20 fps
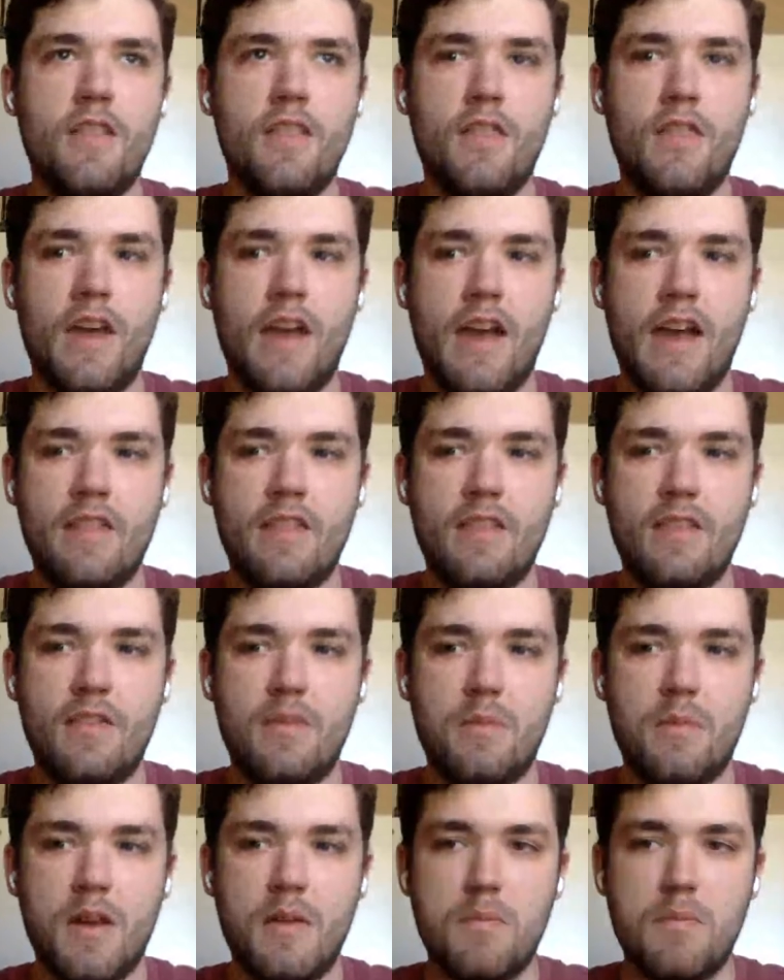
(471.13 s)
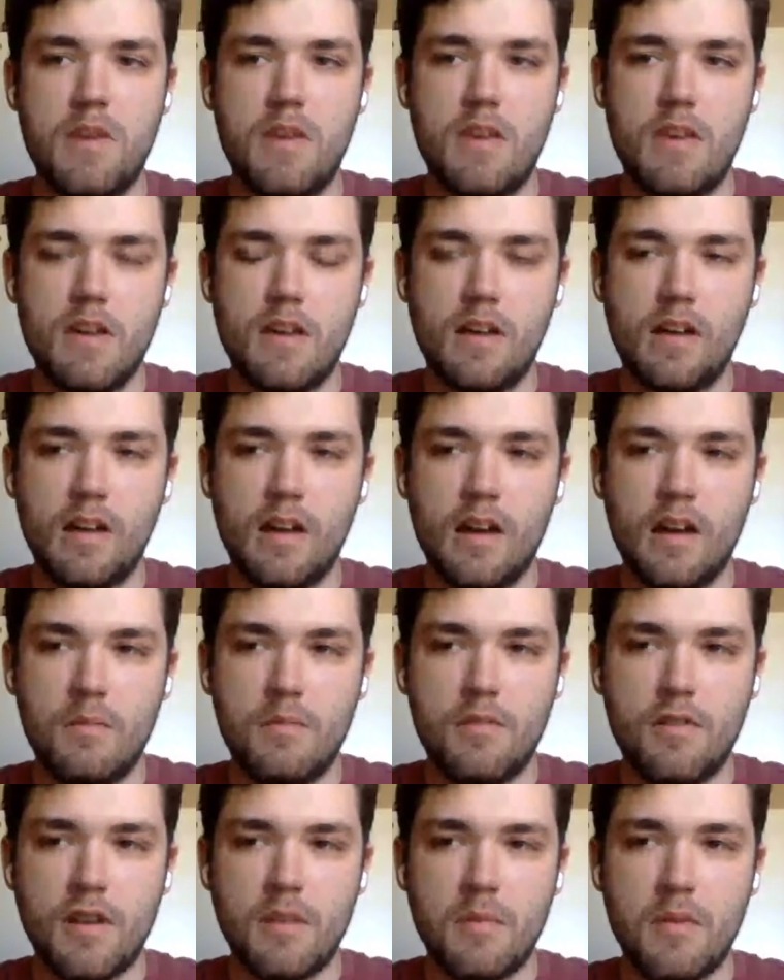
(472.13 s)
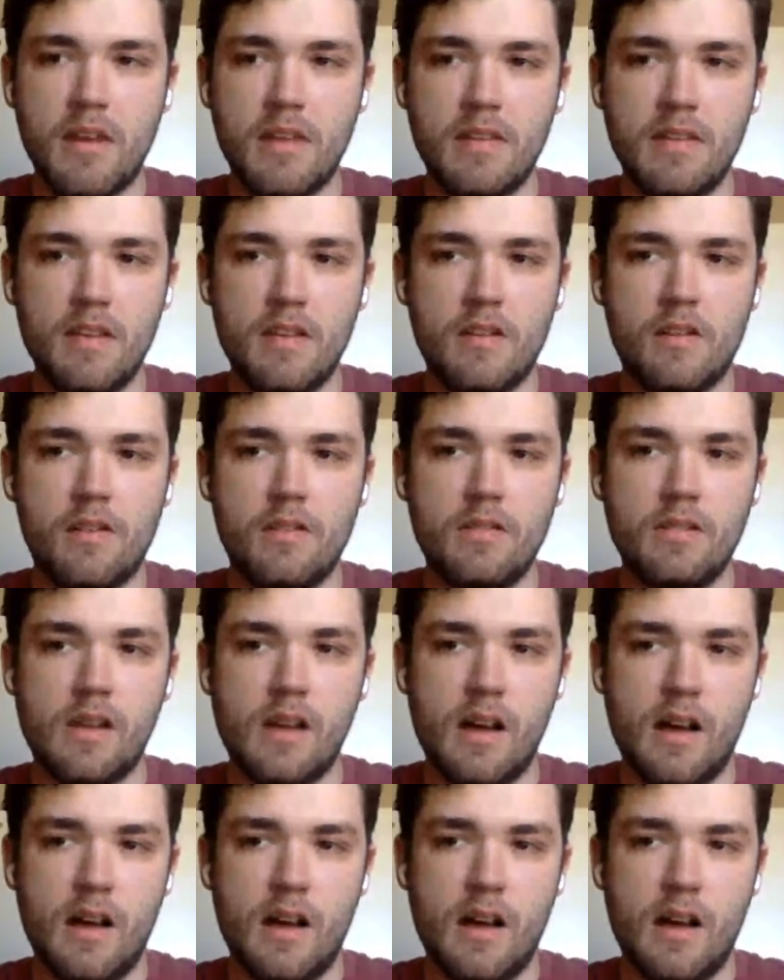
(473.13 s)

that this might be a, pretty big deal.